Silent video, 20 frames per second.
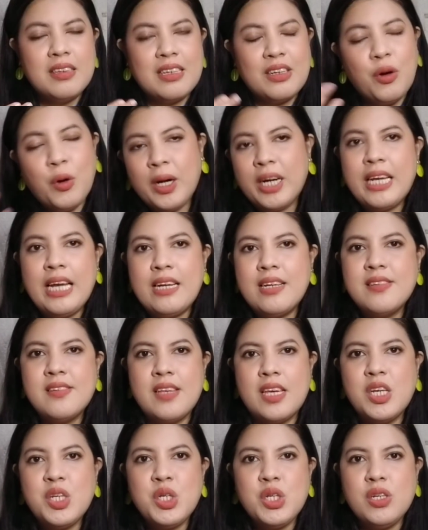
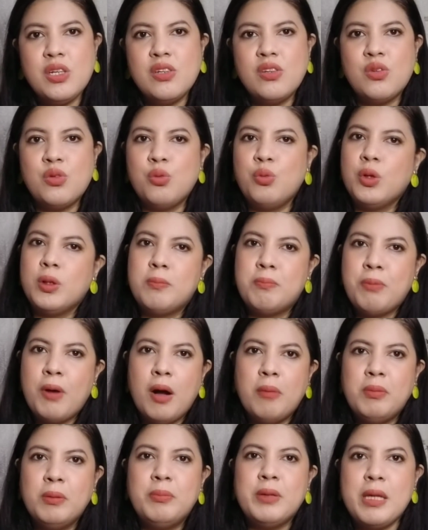organizations would
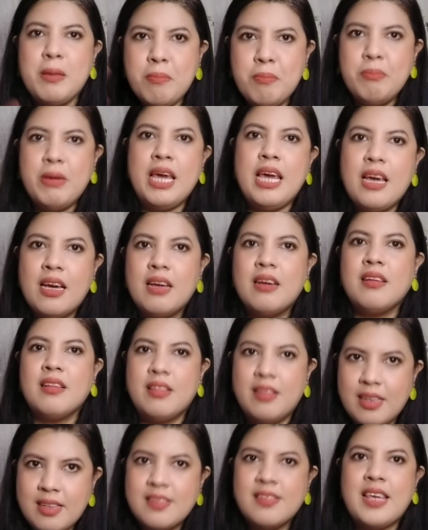probably make
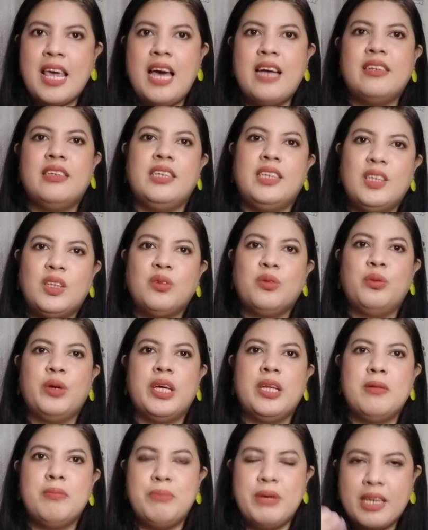this candidate
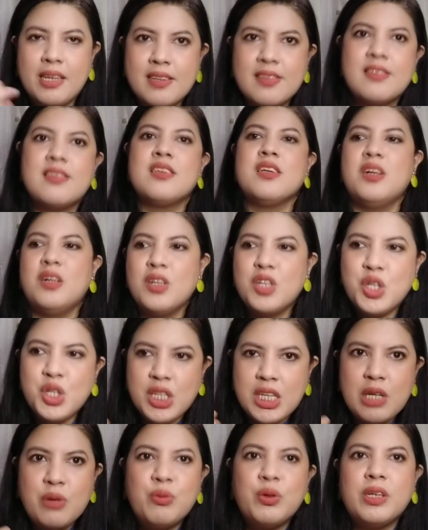win because
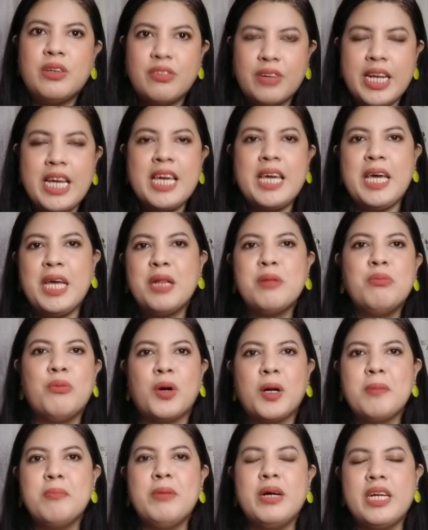she would rake in
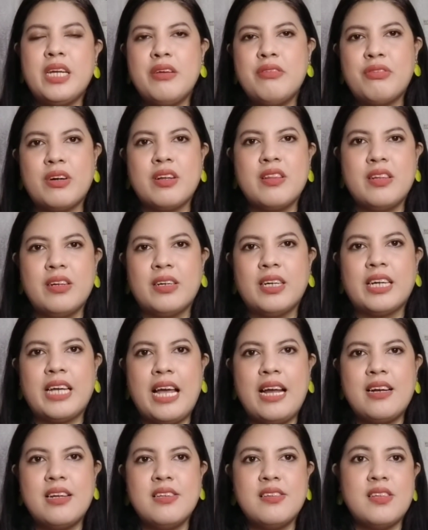more money for the
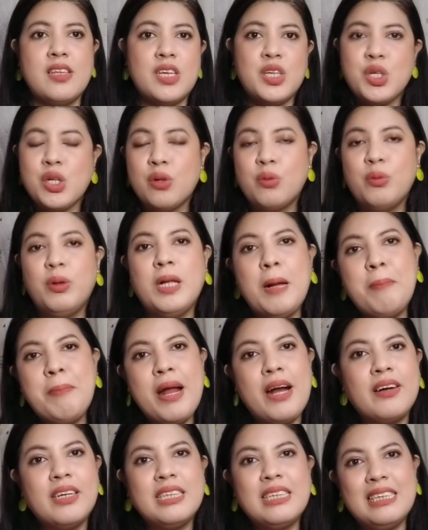organization. Well,
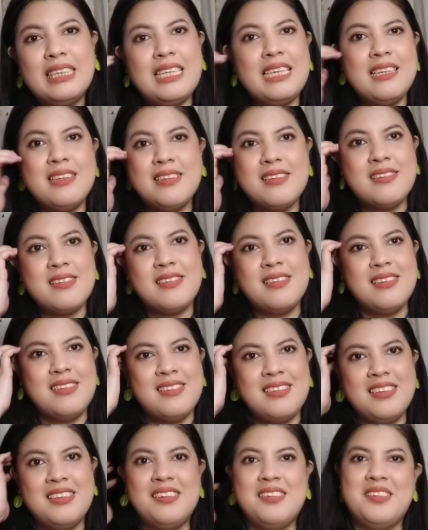apparently this
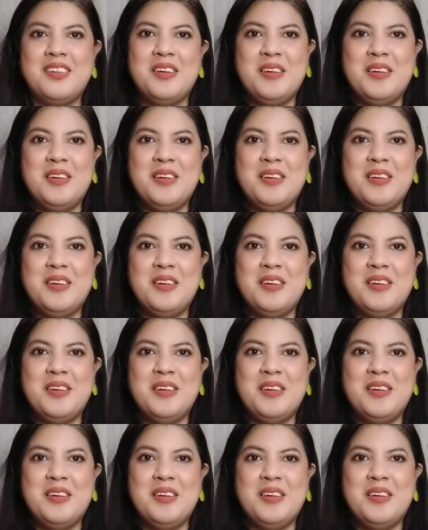doesn't